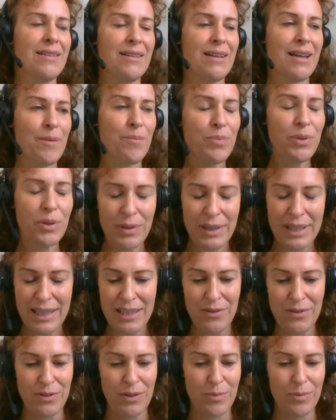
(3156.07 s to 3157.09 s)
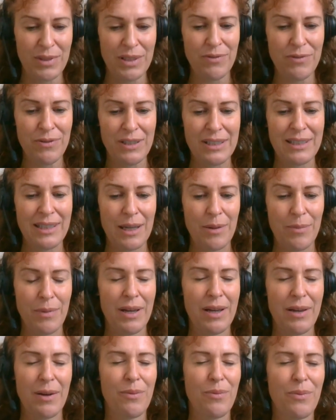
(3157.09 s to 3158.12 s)
employees from different type.
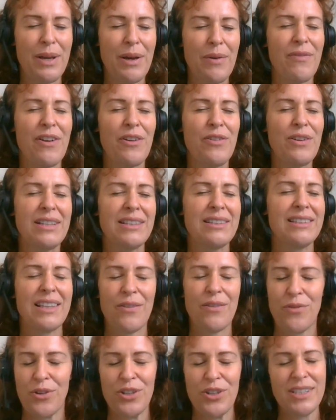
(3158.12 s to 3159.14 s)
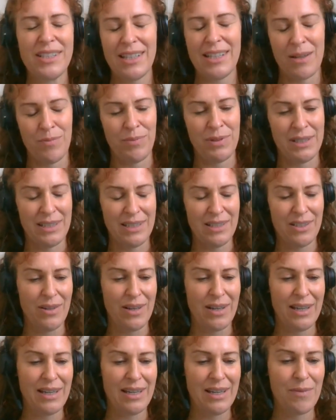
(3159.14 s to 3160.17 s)
We are very diverse company, so
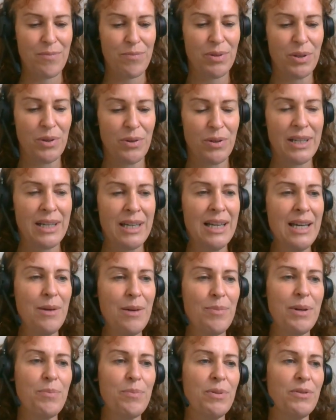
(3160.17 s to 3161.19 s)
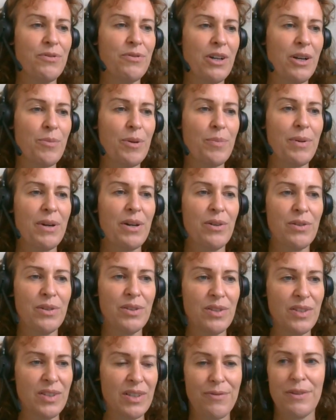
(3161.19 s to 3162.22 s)
I employ people from
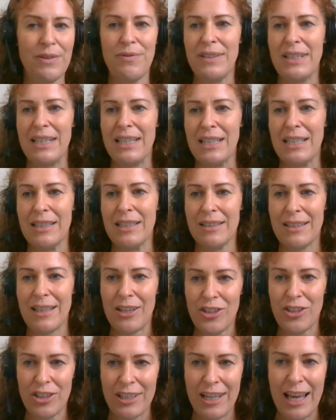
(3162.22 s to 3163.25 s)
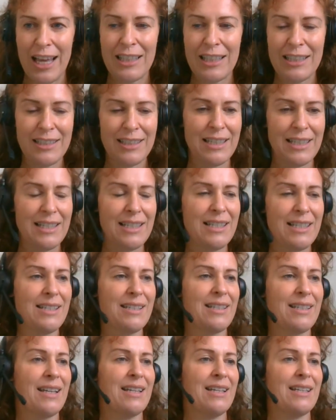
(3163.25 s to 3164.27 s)
about 15
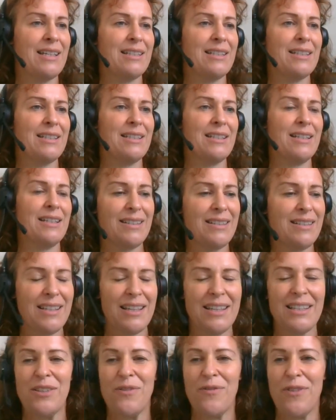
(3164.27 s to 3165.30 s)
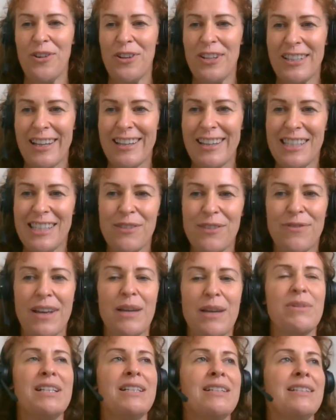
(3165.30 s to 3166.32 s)
nationalities, and it's a very nice
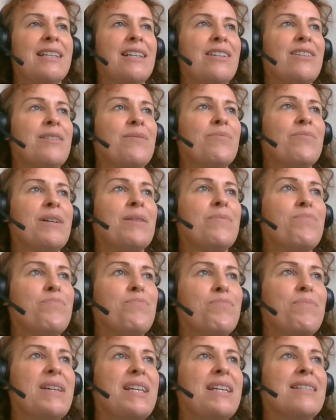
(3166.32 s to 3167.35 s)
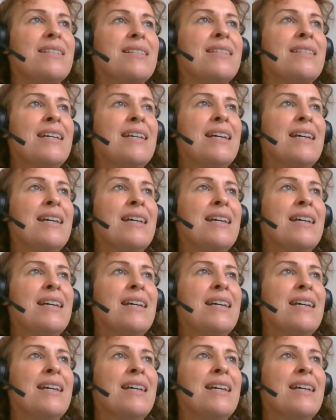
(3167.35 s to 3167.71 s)
family there. And my biggest